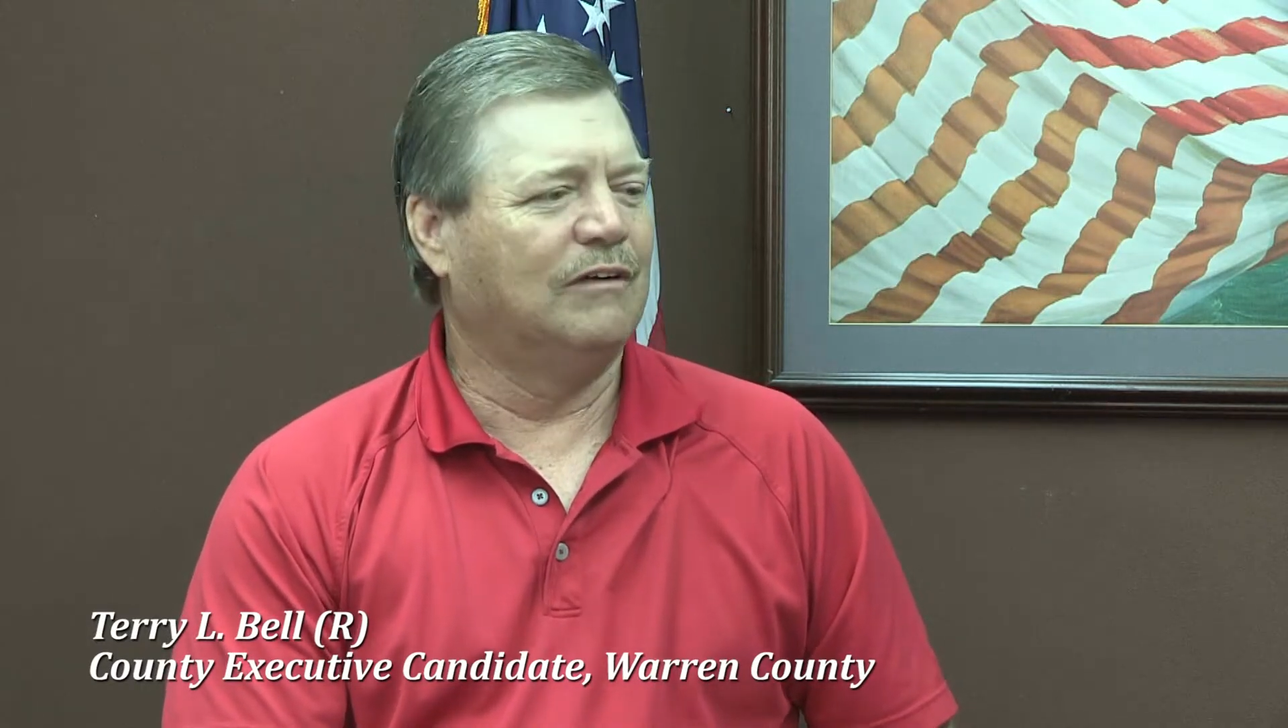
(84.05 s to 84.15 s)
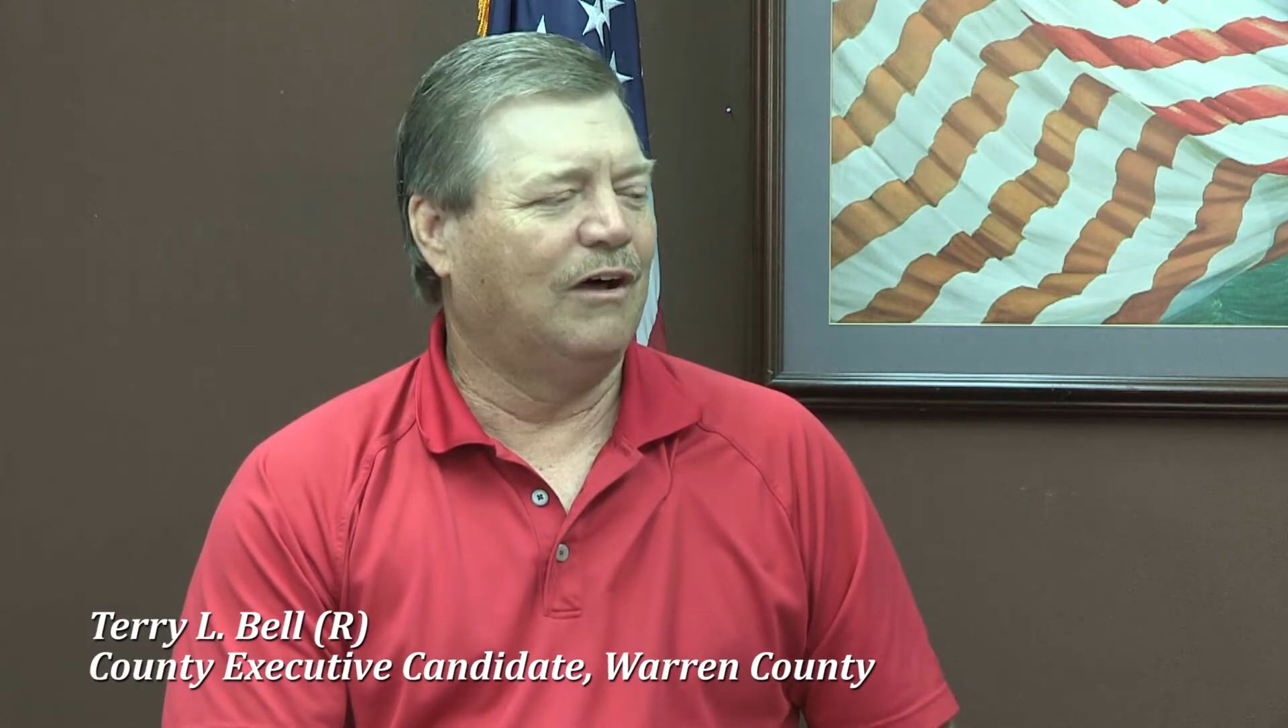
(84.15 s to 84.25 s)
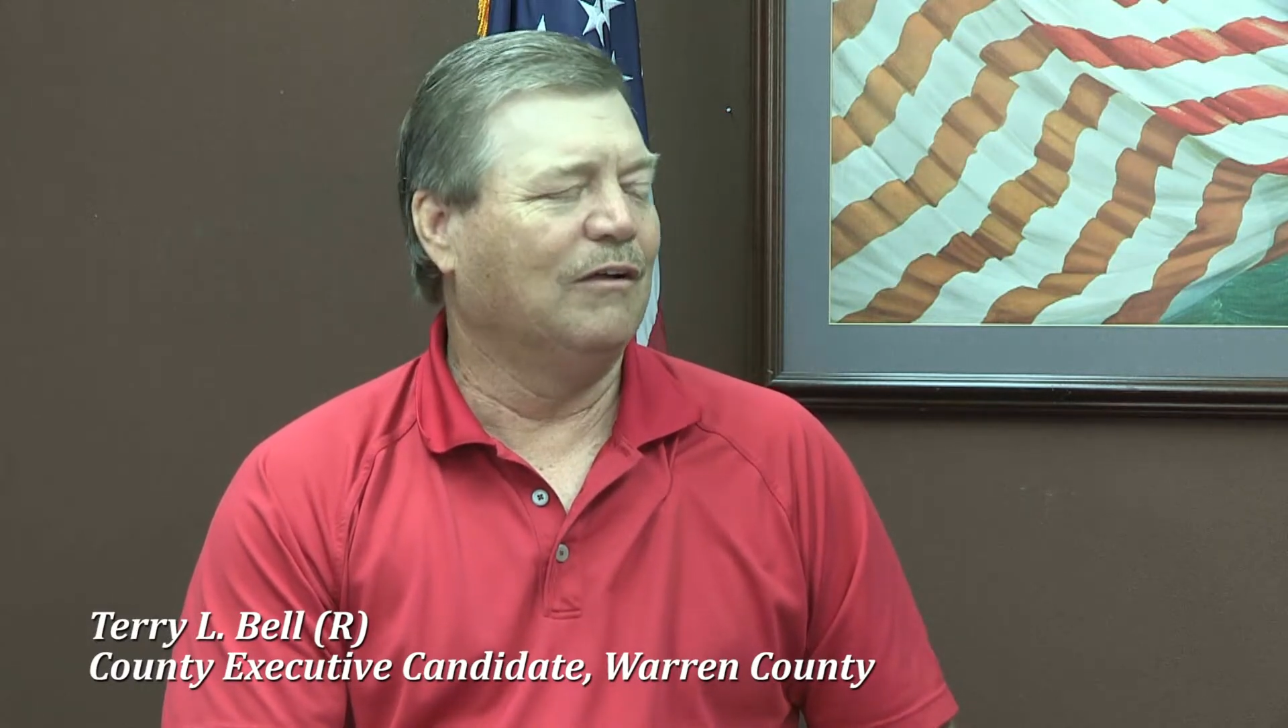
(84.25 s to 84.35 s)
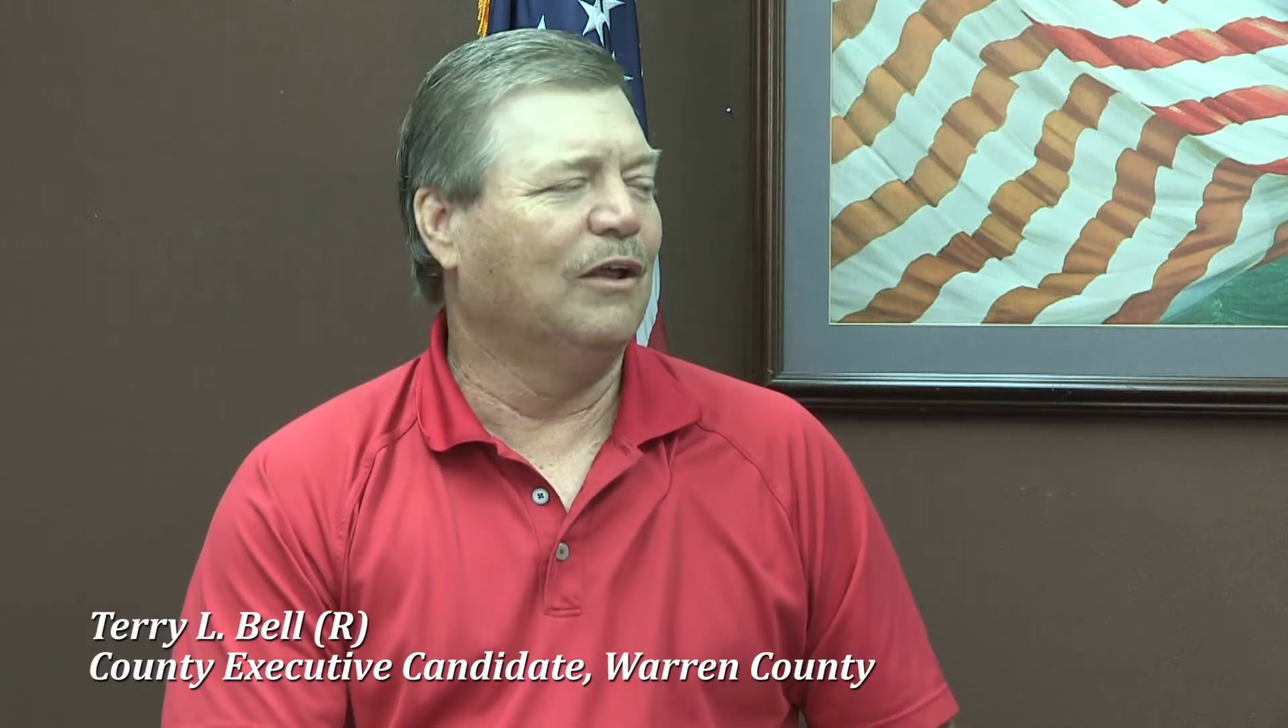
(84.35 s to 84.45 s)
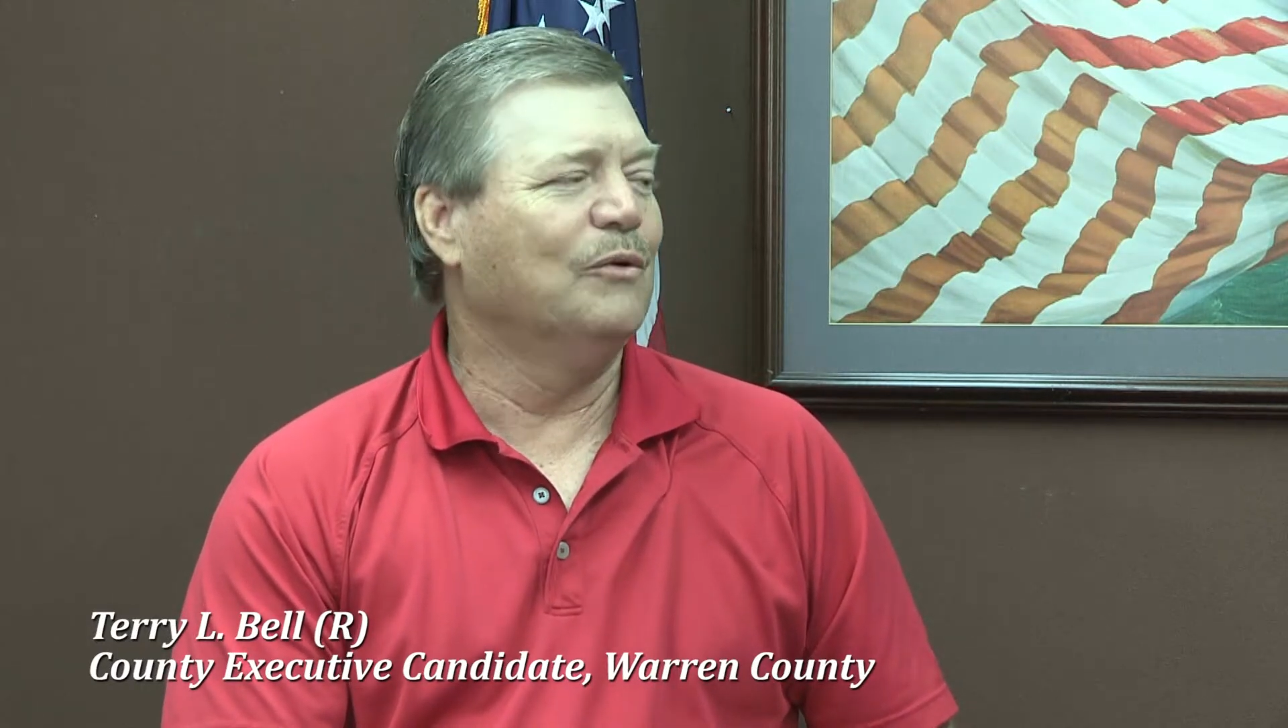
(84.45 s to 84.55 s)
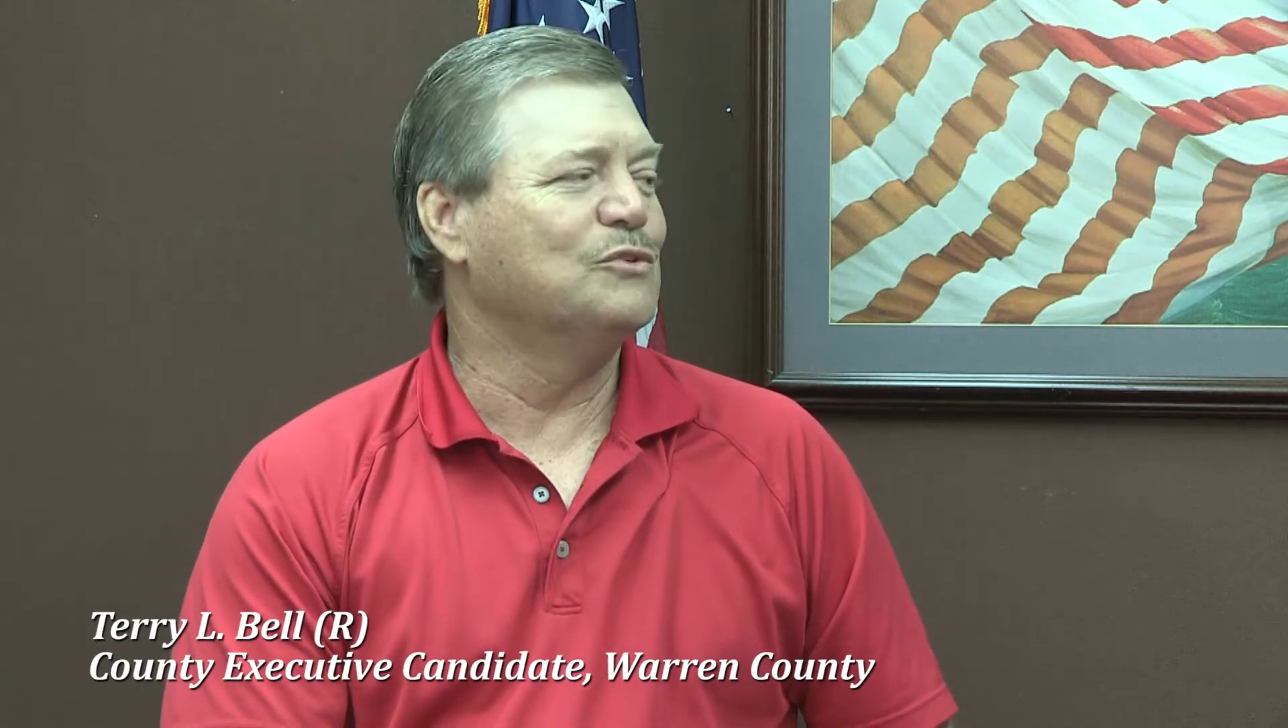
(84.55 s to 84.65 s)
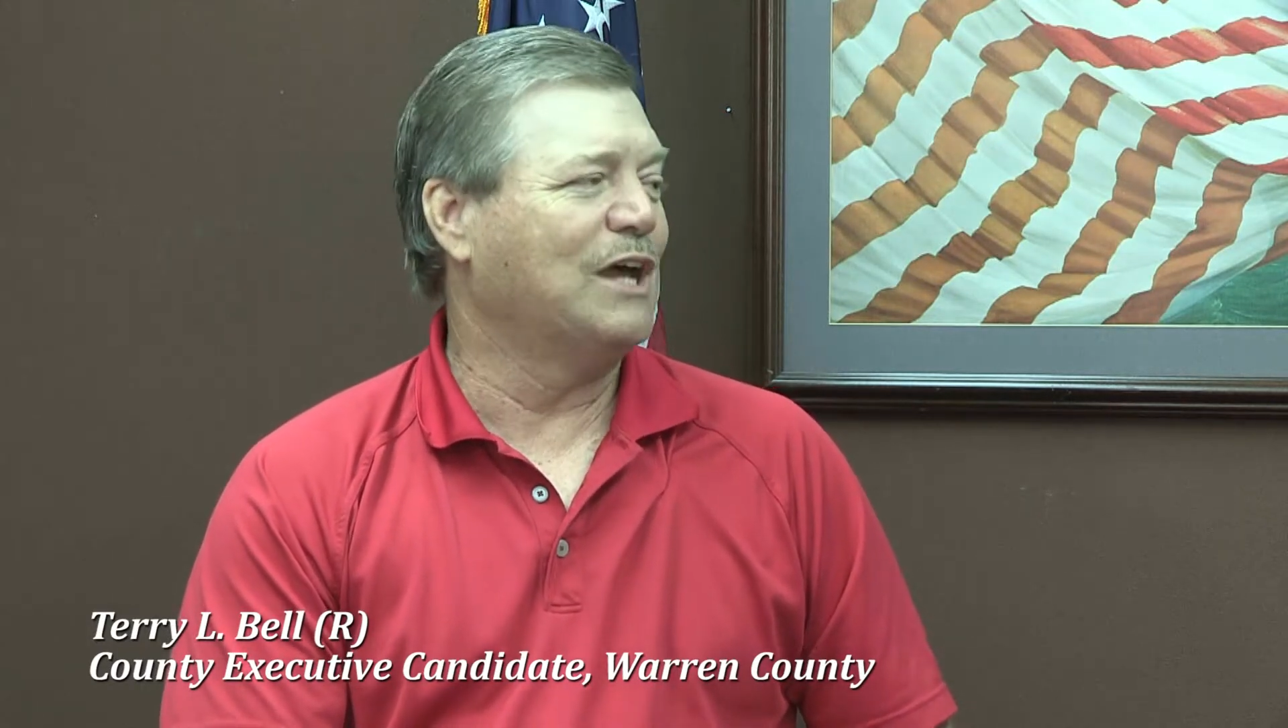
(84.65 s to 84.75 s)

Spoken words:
all those,